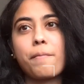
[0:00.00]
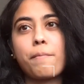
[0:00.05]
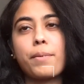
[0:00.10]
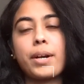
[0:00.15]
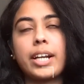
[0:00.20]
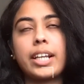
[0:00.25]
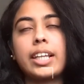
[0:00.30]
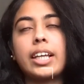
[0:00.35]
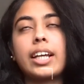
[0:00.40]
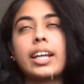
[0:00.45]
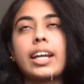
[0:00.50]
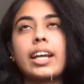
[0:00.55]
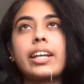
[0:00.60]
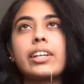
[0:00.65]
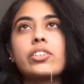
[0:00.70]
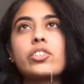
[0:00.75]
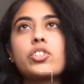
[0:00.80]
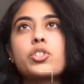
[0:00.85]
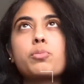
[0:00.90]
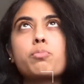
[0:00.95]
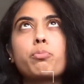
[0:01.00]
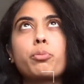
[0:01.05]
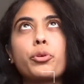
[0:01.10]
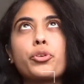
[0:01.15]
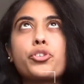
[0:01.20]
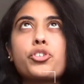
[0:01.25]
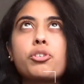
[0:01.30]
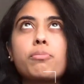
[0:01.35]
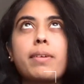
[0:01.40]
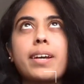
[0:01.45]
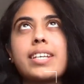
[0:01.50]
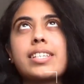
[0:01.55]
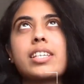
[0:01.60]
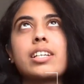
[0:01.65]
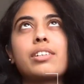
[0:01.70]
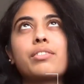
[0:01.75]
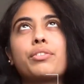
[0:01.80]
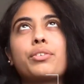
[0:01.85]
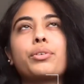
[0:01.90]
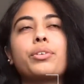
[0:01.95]
But then I just pushed
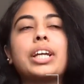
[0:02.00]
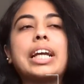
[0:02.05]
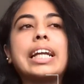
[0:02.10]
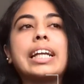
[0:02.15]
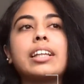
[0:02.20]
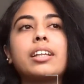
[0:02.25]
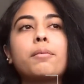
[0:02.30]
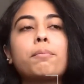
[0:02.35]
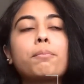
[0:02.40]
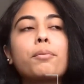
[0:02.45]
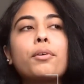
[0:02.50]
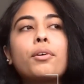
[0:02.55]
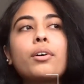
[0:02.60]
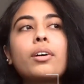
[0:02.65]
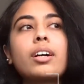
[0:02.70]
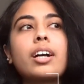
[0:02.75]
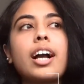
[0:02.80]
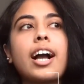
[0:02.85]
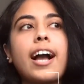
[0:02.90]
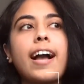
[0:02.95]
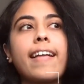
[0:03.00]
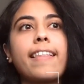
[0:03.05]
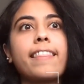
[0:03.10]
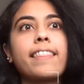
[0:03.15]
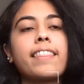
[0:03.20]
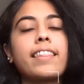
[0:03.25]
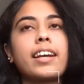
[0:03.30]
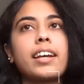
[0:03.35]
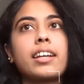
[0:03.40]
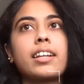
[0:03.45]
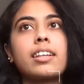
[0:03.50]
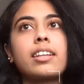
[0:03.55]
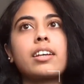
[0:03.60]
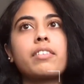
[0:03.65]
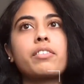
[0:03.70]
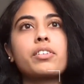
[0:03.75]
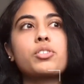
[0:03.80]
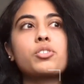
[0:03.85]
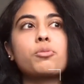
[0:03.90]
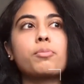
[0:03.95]
myself to read the book, and then
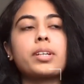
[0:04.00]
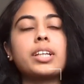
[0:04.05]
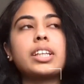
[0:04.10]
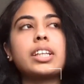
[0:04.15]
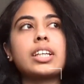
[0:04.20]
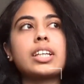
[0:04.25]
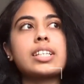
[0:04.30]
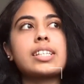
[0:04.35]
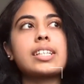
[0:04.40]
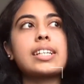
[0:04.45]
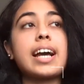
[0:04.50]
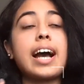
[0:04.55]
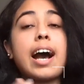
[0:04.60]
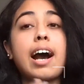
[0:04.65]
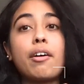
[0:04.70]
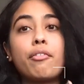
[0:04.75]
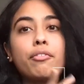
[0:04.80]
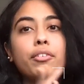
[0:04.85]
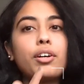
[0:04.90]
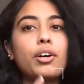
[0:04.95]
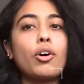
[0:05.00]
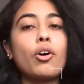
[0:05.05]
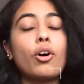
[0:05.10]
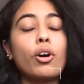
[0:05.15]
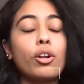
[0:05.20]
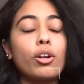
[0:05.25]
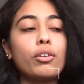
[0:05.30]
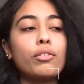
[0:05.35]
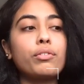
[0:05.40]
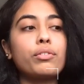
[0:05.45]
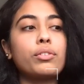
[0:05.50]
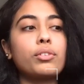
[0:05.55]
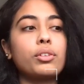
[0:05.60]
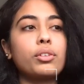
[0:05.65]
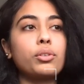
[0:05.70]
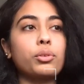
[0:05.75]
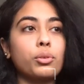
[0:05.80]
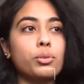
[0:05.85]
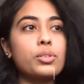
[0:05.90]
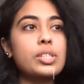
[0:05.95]
there were so many things, and after all of
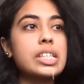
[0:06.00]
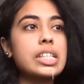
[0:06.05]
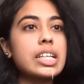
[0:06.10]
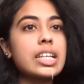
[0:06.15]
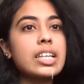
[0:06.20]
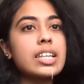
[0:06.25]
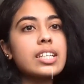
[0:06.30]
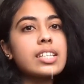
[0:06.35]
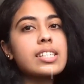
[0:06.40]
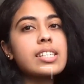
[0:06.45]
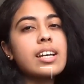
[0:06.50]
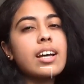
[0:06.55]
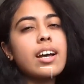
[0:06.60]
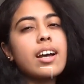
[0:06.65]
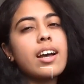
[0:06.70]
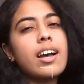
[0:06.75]
those things,